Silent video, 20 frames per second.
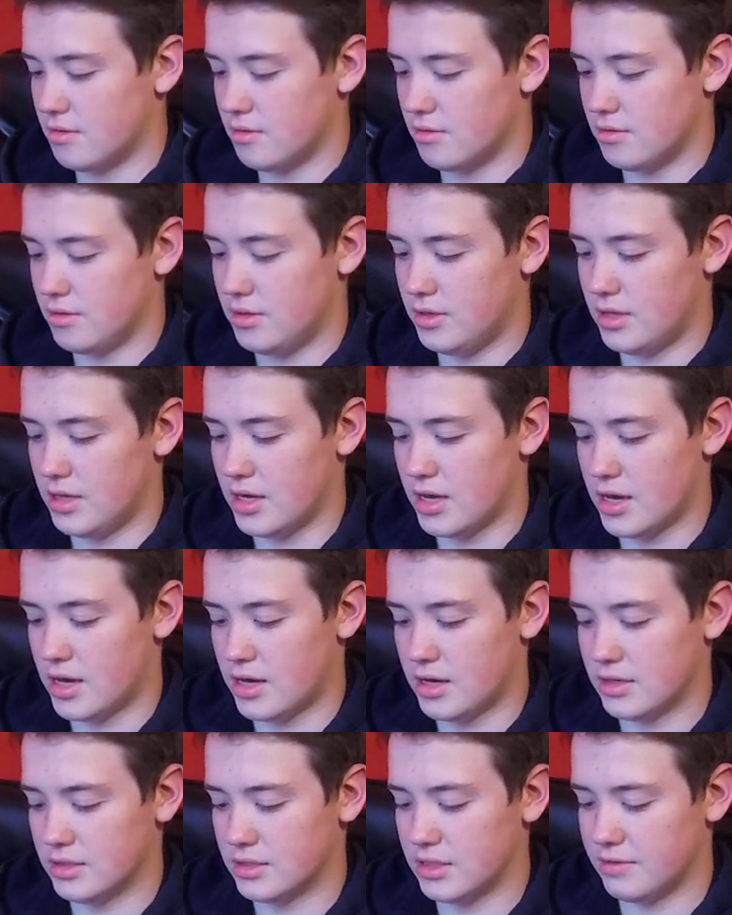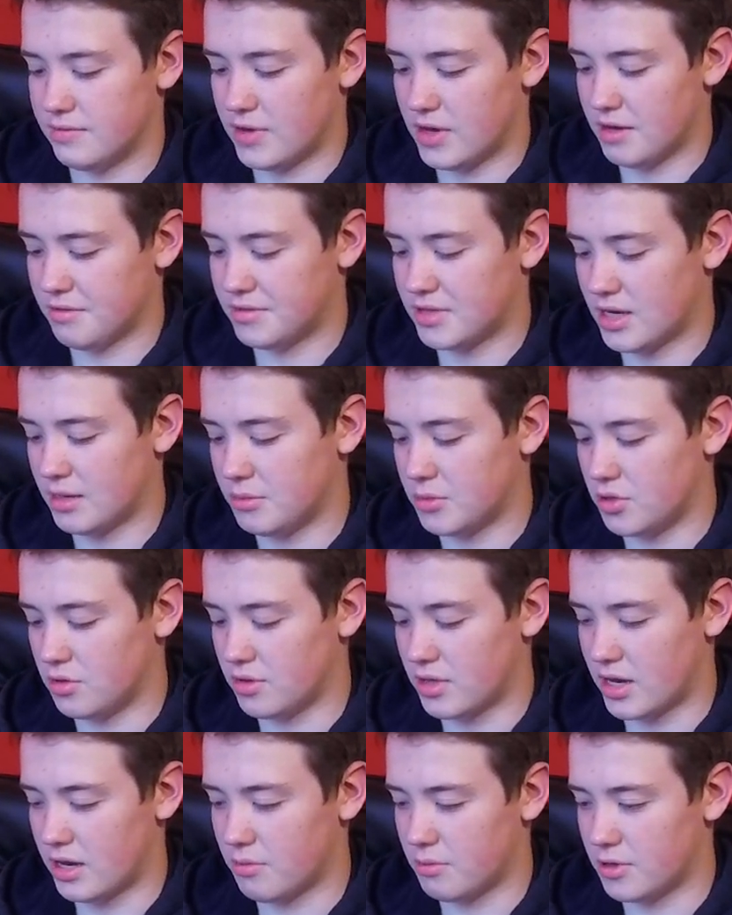yeah, if I have time to do
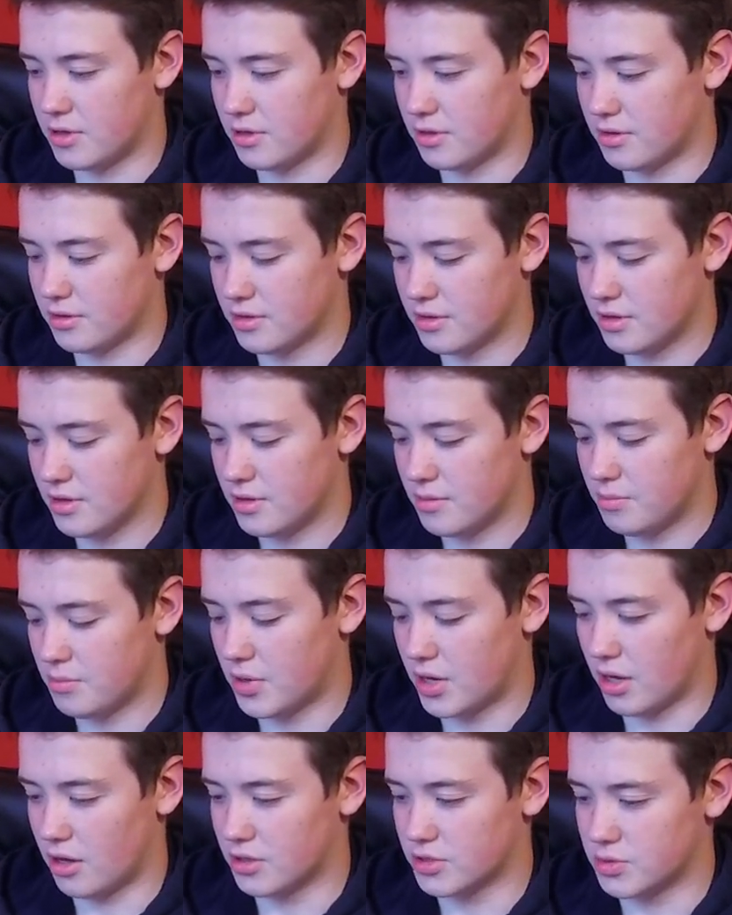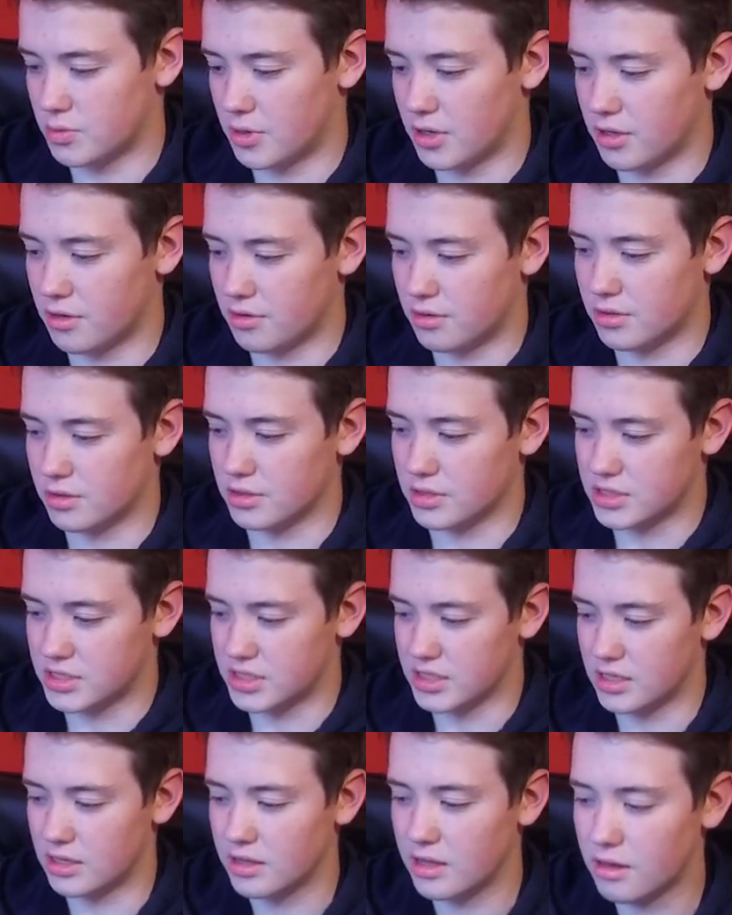that, I will. But I also want to learn
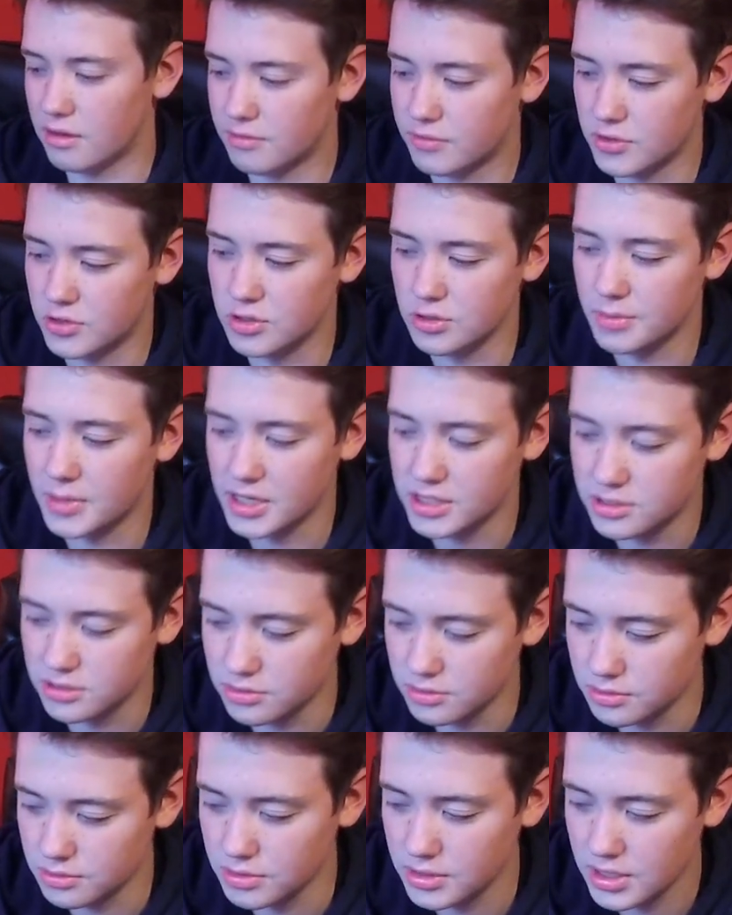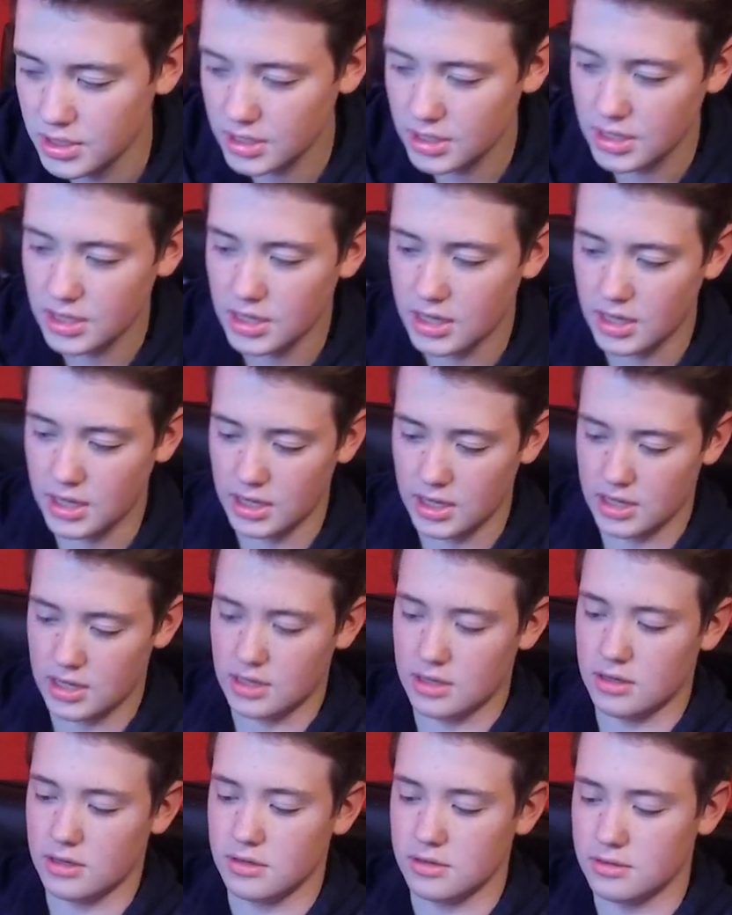CLL for 2x2,
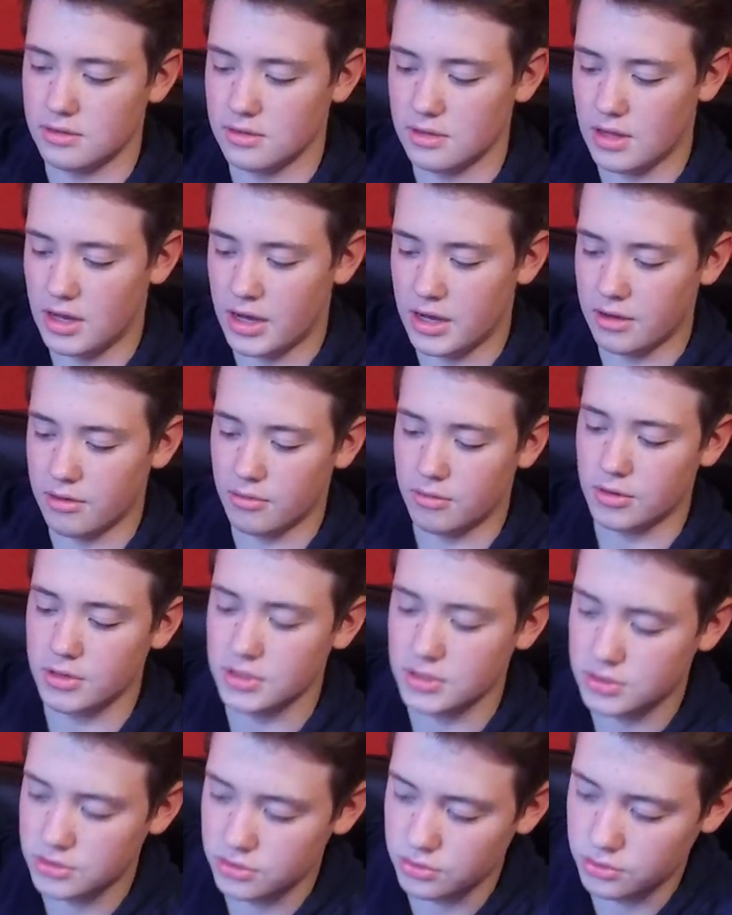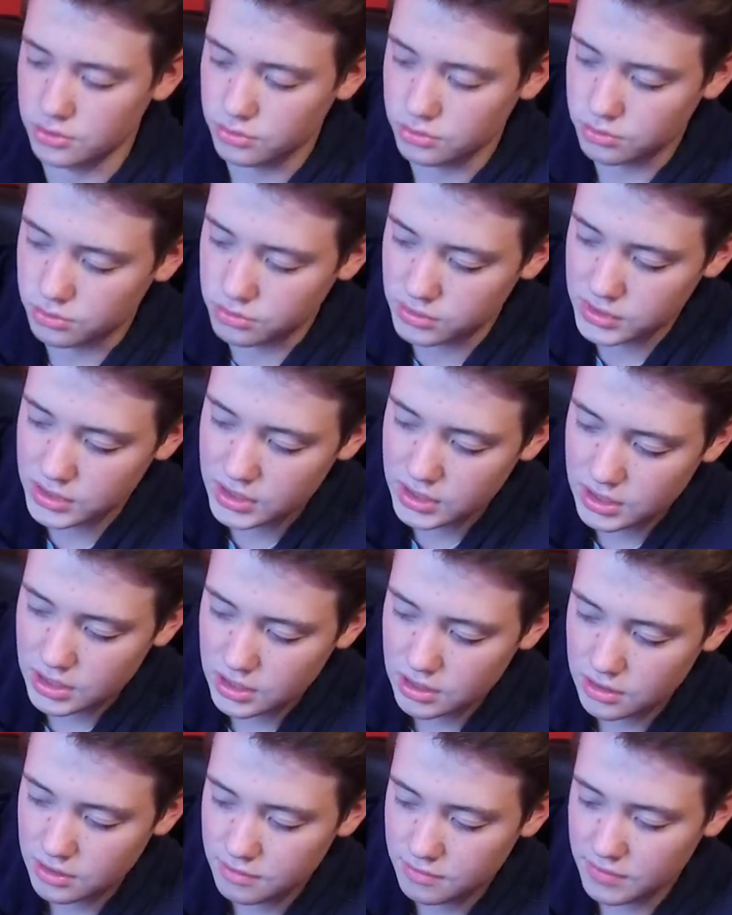and I want to
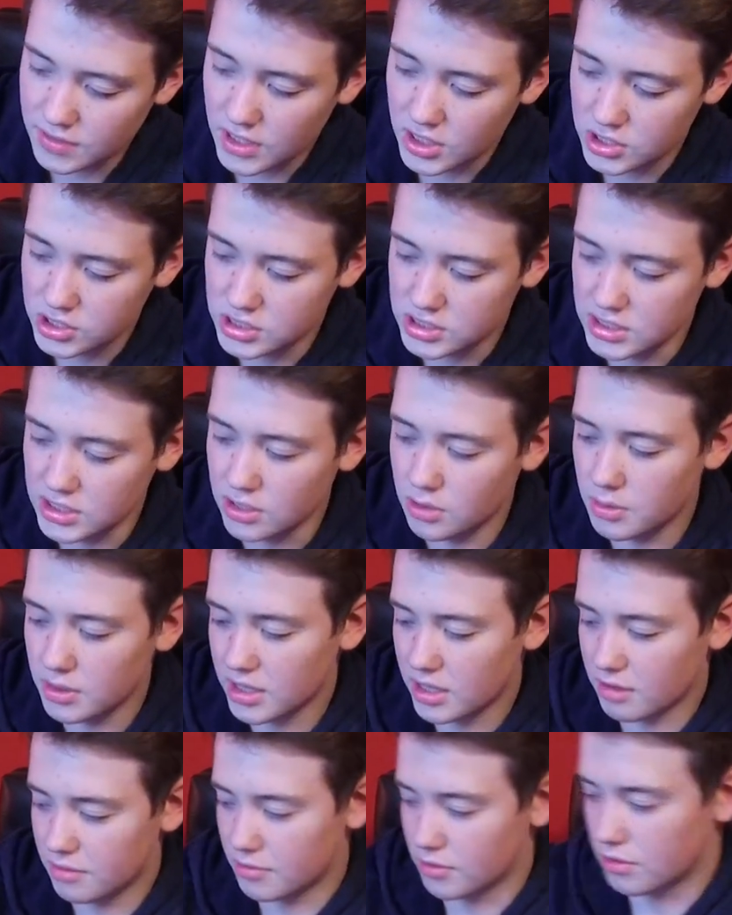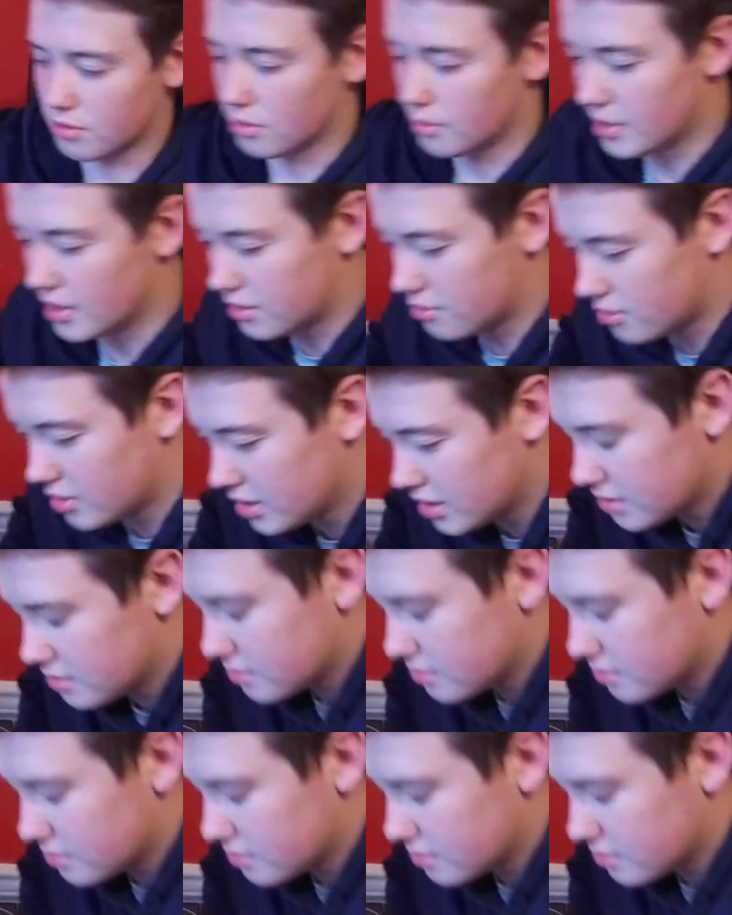finish COLL for 3x3.